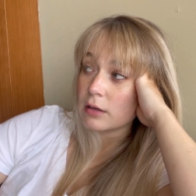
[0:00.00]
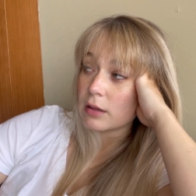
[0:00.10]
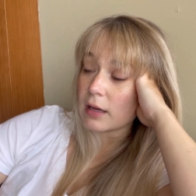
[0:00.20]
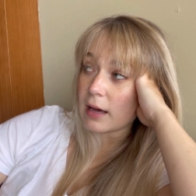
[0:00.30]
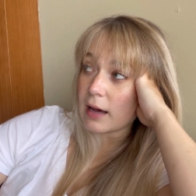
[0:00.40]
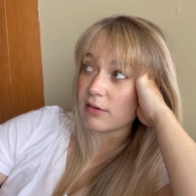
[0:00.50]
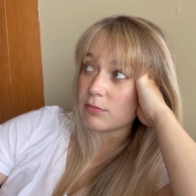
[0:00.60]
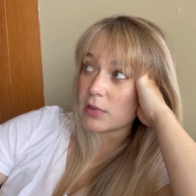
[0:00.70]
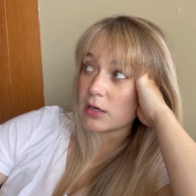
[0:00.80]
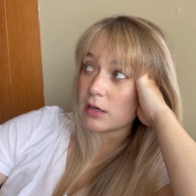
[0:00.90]
They have
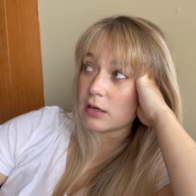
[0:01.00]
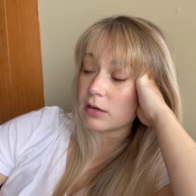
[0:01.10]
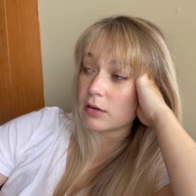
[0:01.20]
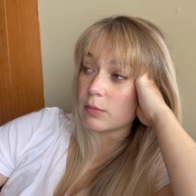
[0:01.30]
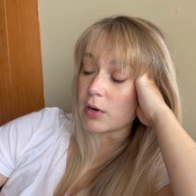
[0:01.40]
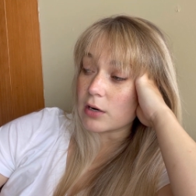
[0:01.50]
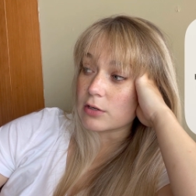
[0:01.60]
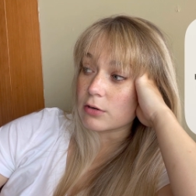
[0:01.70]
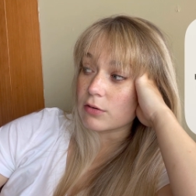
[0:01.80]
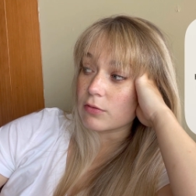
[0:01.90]
me
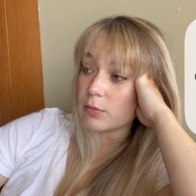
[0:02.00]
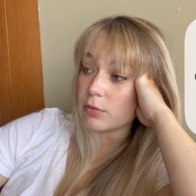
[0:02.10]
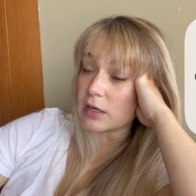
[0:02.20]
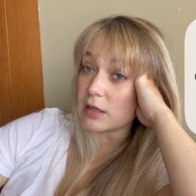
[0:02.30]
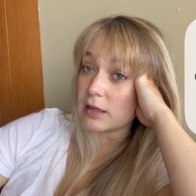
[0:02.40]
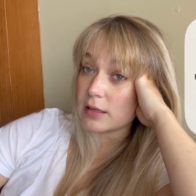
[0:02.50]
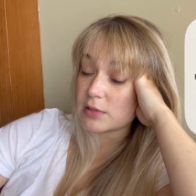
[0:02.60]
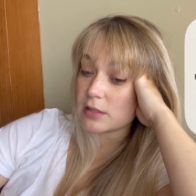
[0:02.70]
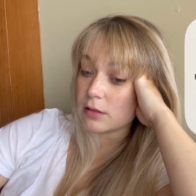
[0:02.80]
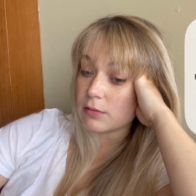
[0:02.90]
monitored for
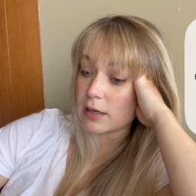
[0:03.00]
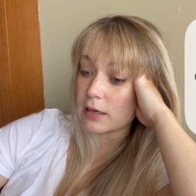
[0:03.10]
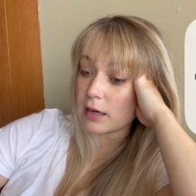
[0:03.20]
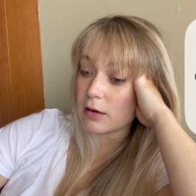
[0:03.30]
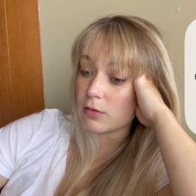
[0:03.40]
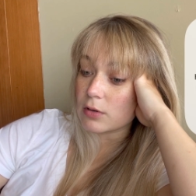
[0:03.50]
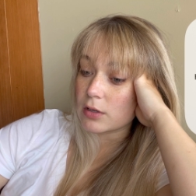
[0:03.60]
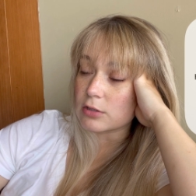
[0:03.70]
preeclampsia right now